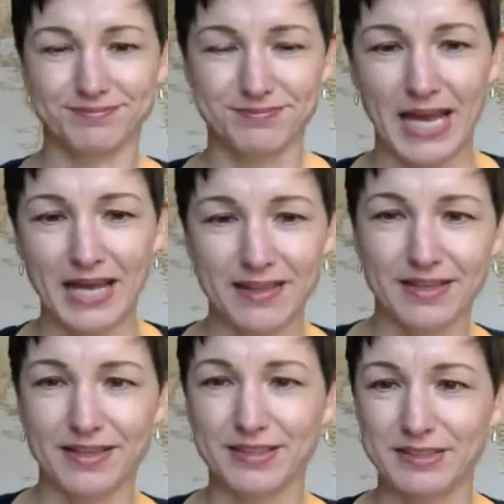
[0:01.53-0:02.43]
Hi
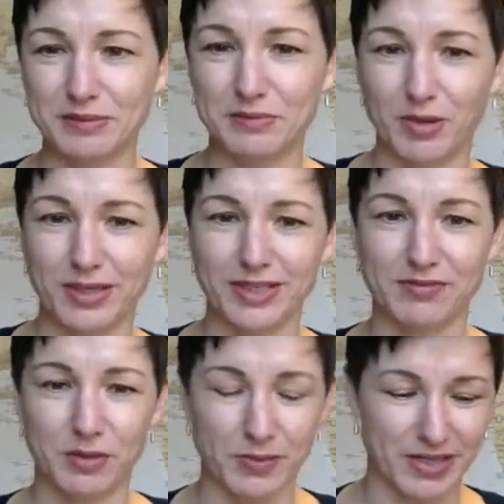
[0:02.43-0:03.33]
there. Good morning,
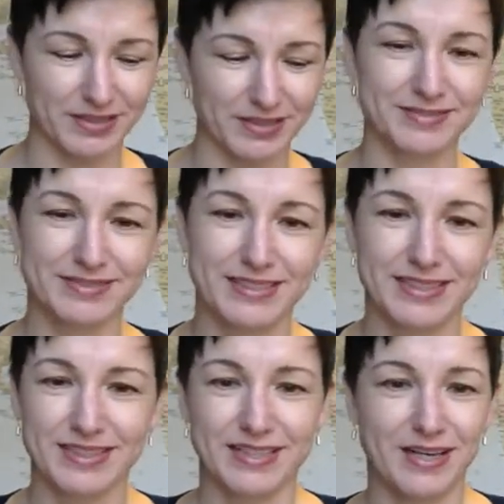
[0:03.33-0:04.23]
everyone.
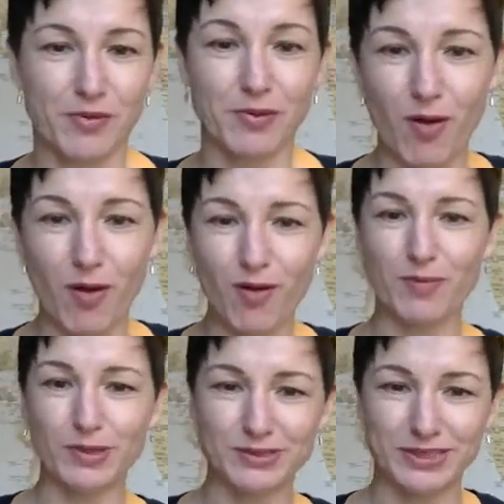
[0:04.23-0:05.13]
We're
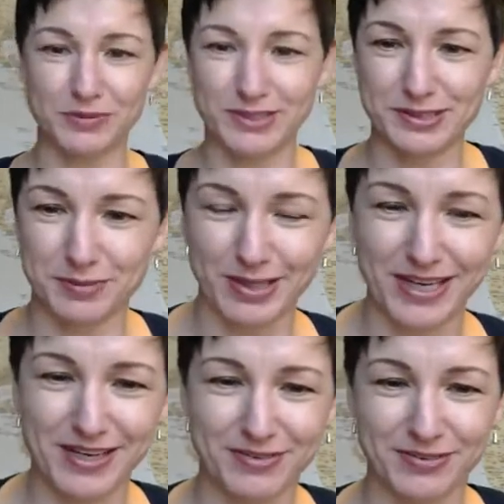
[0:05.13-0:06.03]
almost at winter
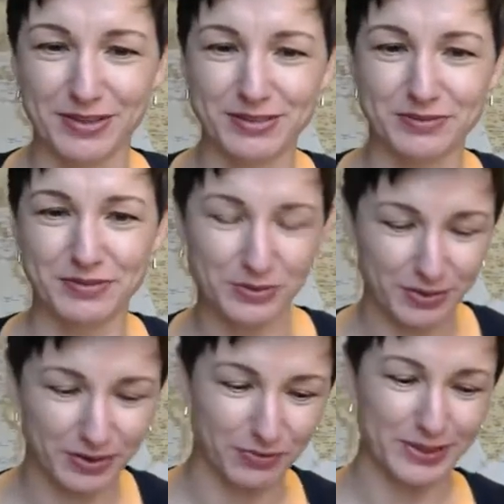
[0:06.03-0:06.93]
break. For those of you who
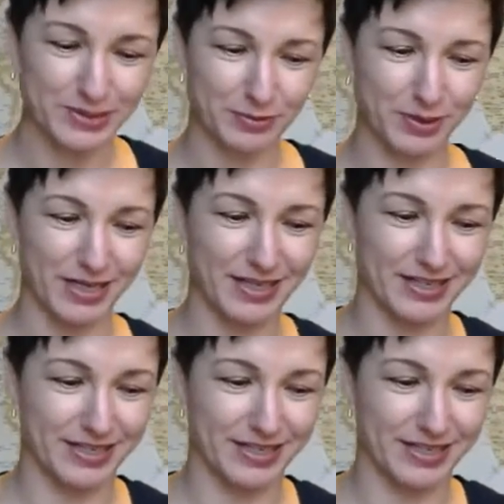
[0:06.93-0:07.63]
have winter break,